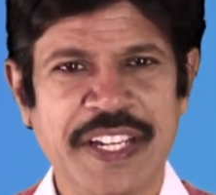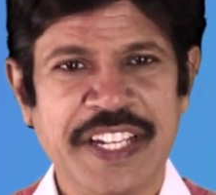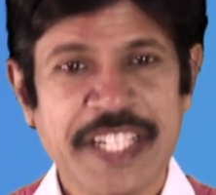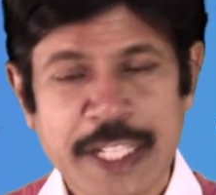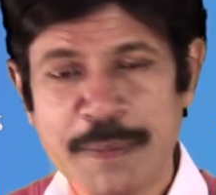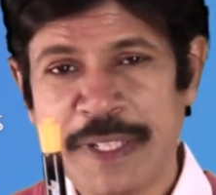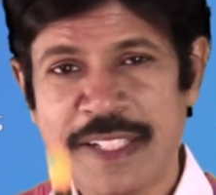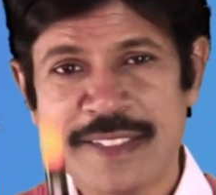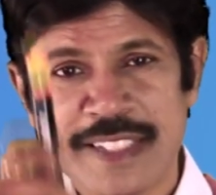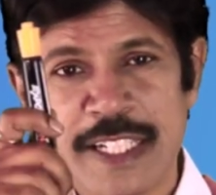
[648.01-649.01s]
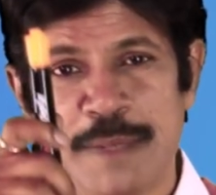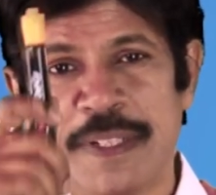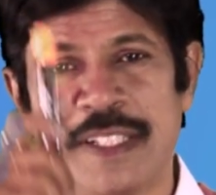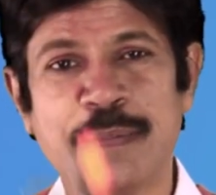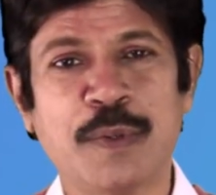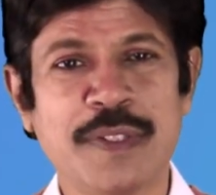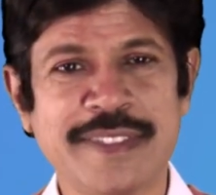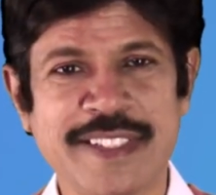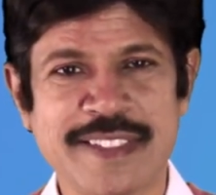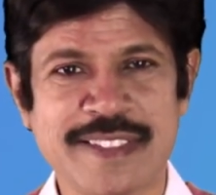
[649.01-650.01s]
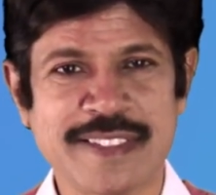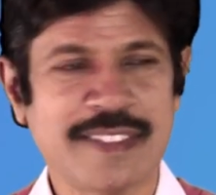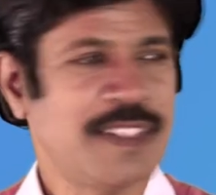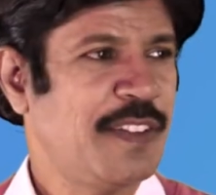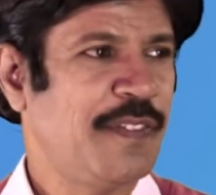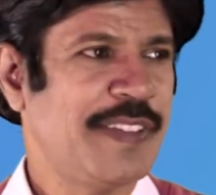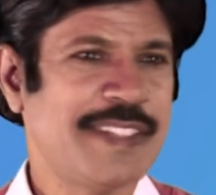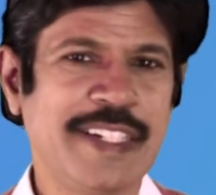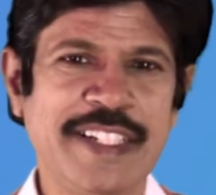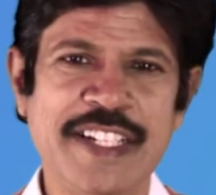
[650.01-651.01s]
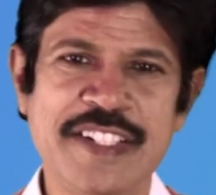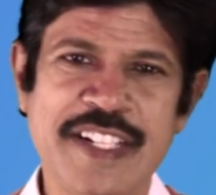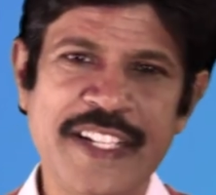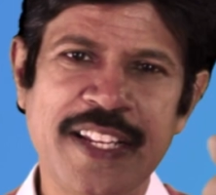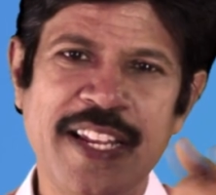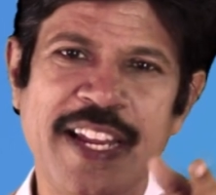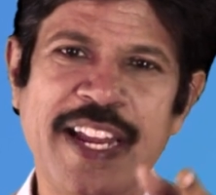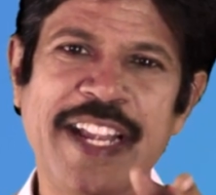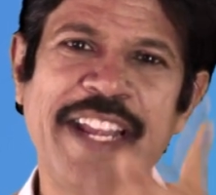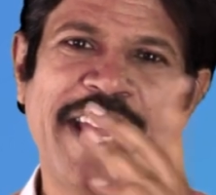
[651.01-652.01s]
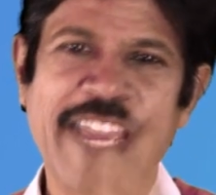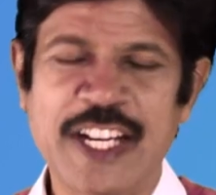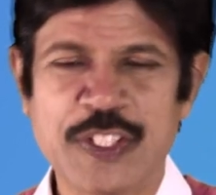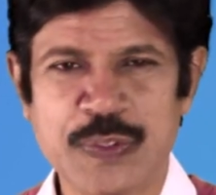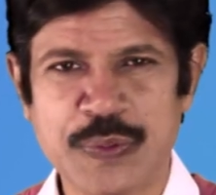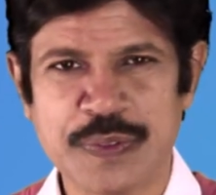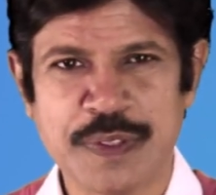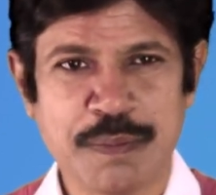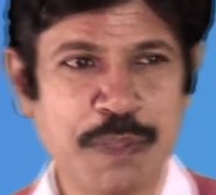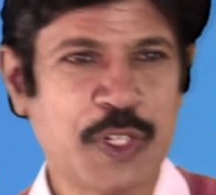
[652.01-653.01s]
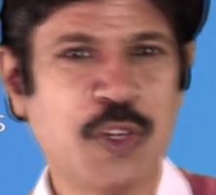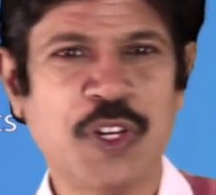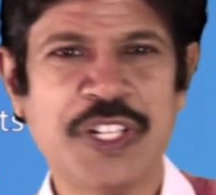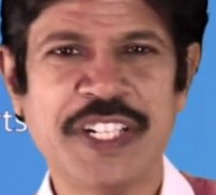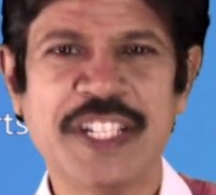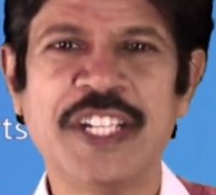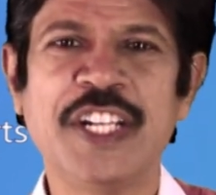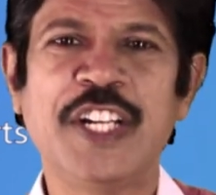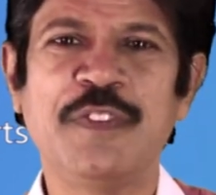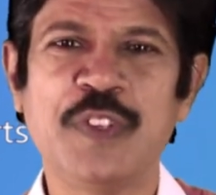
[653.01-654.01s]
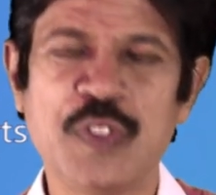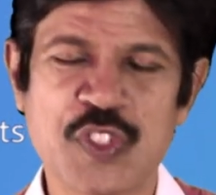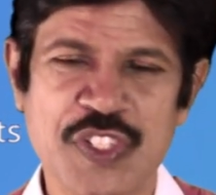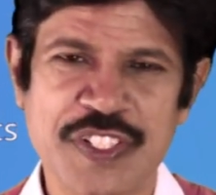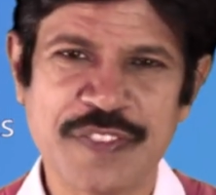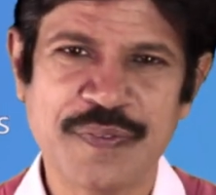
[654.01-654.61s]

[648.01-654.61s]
Inhibitors inhibit the process facilitated and active but not diffusion.